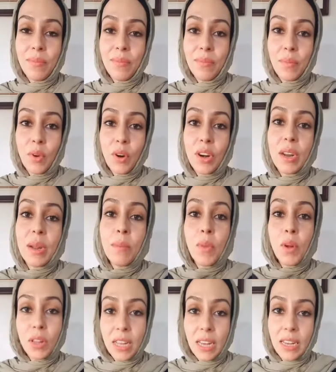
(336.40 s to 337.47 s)
more
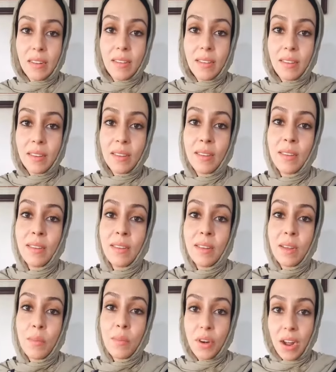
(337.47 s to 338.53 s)
emollient
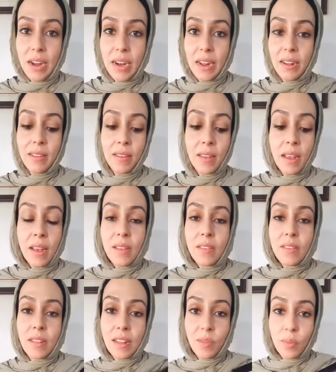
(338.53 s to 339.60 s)
product. So
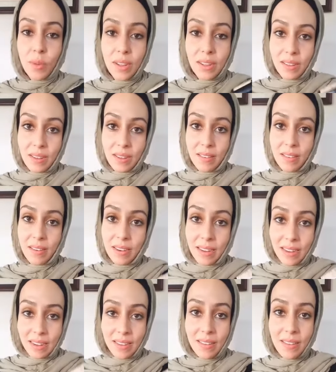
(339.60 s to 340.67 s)
that's what ELIXIR
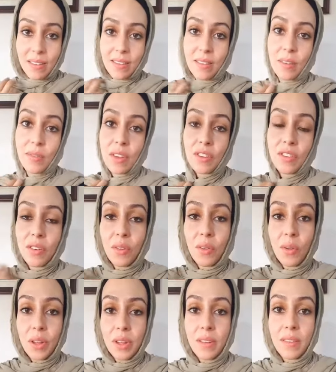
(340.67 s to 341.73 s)
is. It's a facial
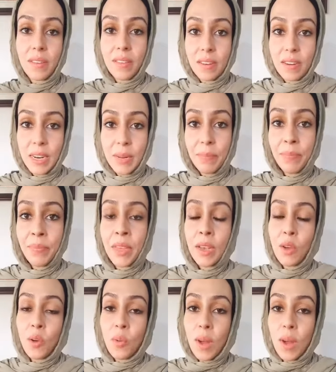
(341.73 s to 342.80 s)
oil serum.
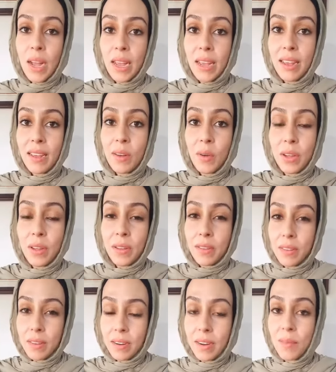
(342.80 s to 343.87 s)
Why oil
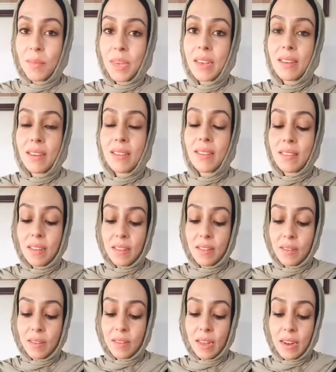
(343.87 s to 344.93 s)
serum? Because
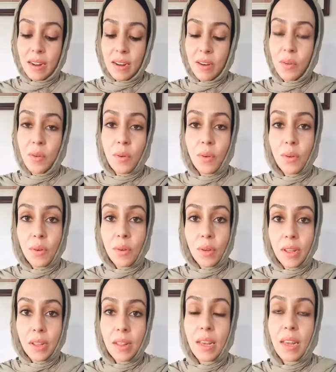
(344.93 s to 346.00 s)
it's in an
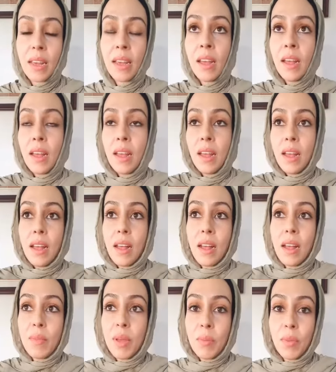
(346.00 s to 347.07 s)
oily
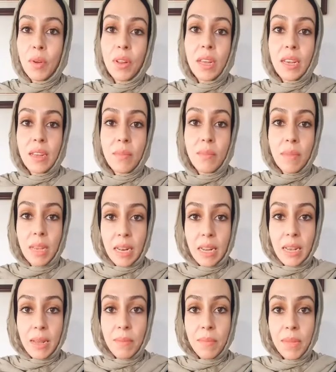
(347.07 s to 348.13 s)
emollient
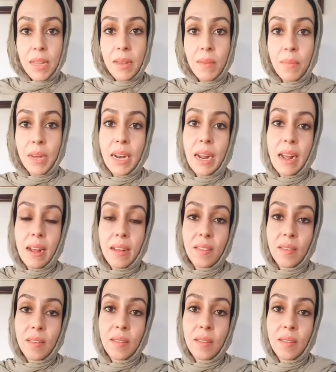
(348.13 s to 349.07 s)
medium, but it has